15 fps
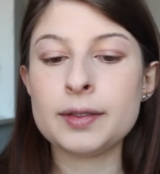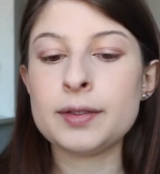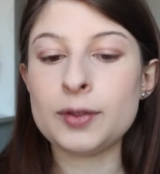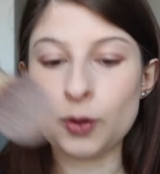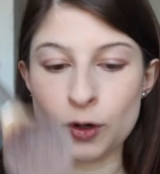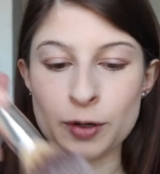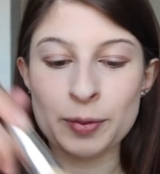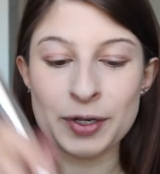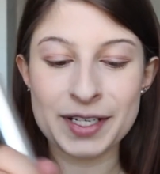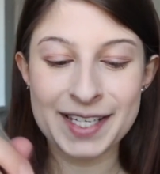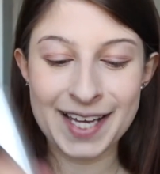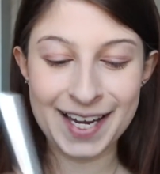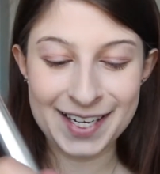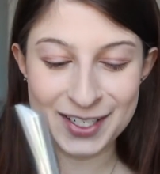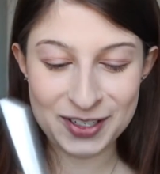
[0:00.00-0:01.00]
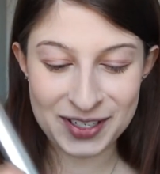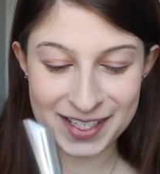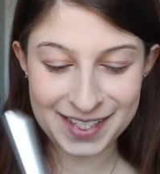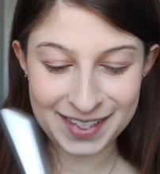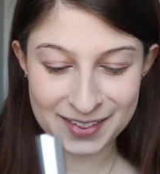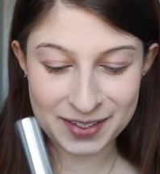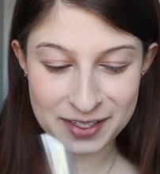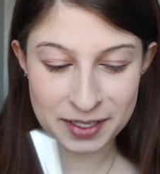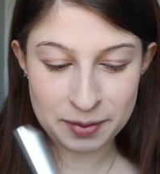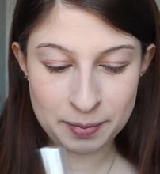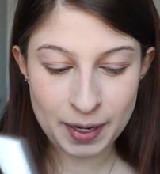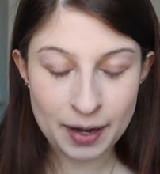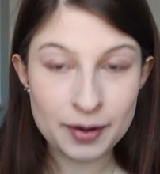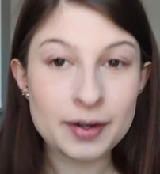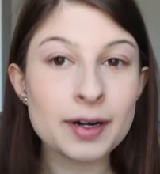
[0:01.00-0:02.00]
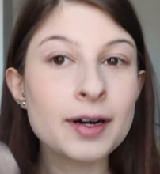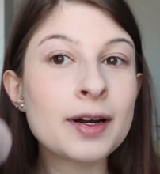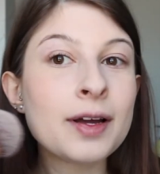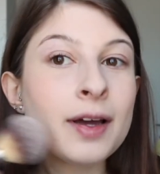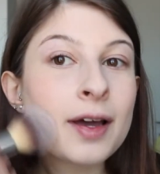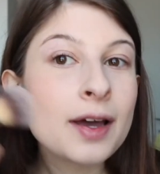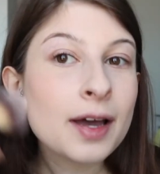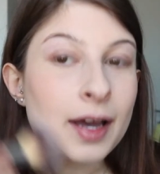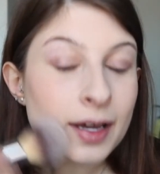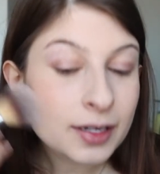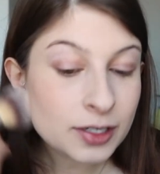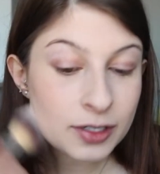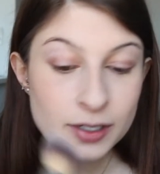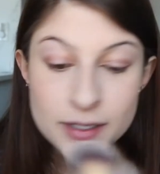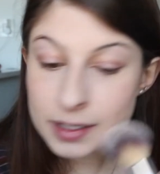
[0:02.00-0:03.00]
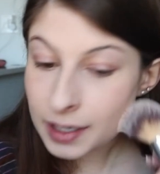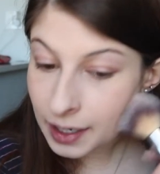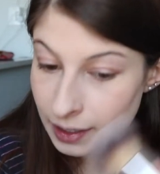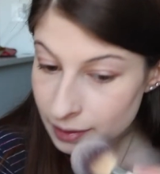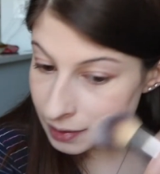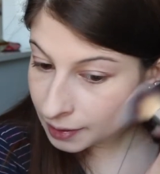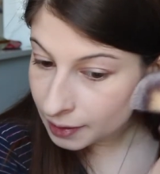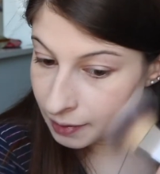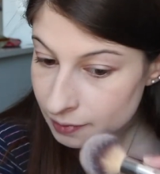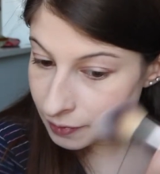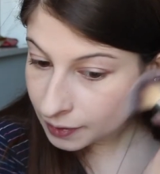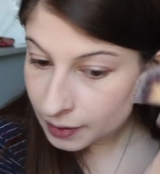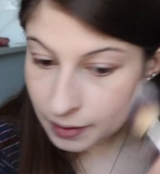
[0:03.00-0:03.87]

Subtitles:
Laura Mercier translucent powder and just kind of